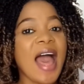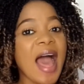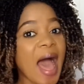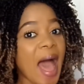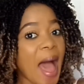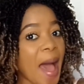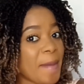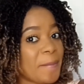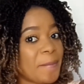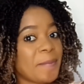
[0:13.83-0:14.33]

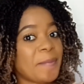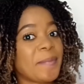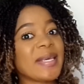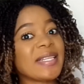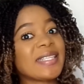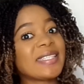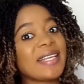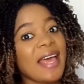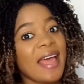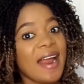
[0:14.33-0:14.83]

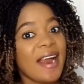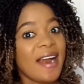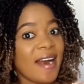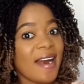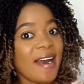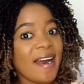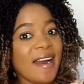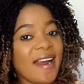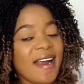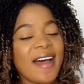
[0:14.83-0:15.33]
armpit
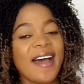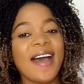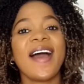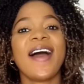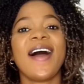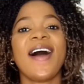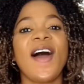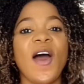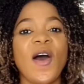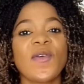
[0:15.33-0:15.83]
hair.
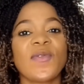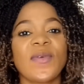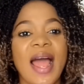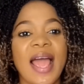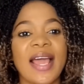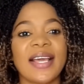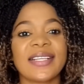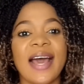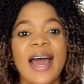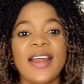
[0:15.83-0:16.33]
All
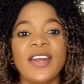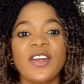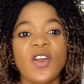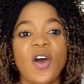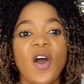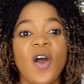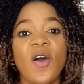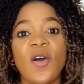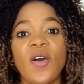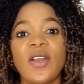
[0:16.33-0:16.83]
right, and
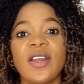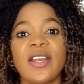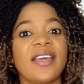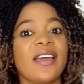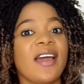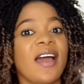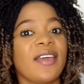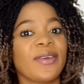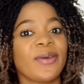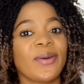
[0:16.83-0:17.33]
not
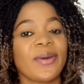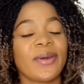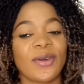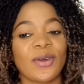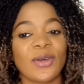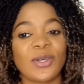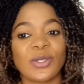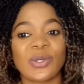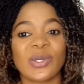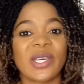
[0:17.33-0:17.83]
only are you
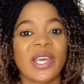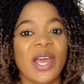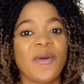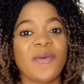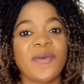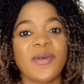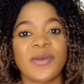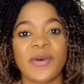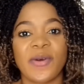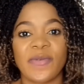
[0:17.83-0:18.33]
going to
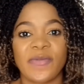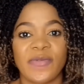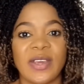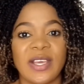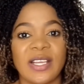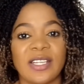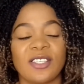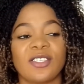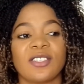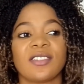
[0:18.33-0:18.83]
get rid of
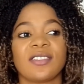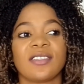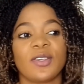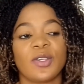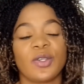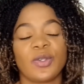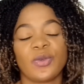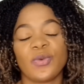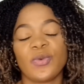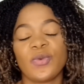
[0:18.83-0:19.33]
it,
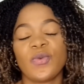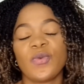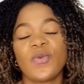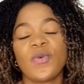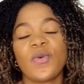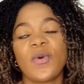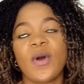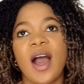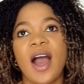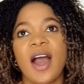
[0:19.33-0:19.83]

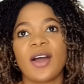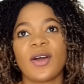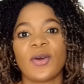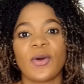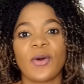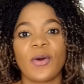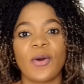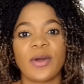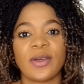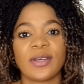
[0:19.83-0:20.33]
you are
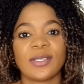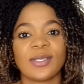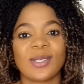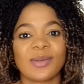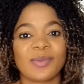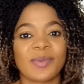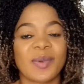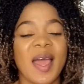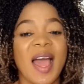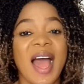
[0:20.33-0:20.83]
going
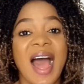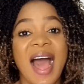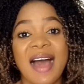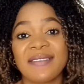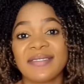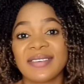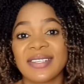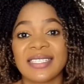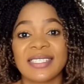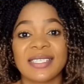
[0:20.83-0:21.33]
to be
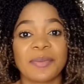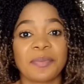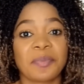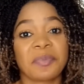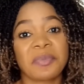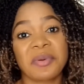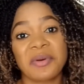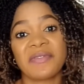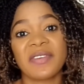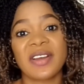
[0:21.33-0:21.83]
having the
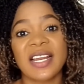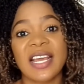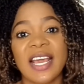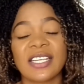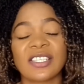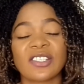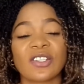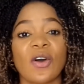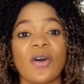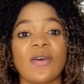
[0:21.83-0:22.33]

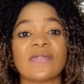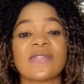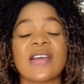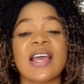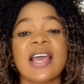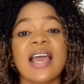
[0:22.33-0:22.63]
privilege of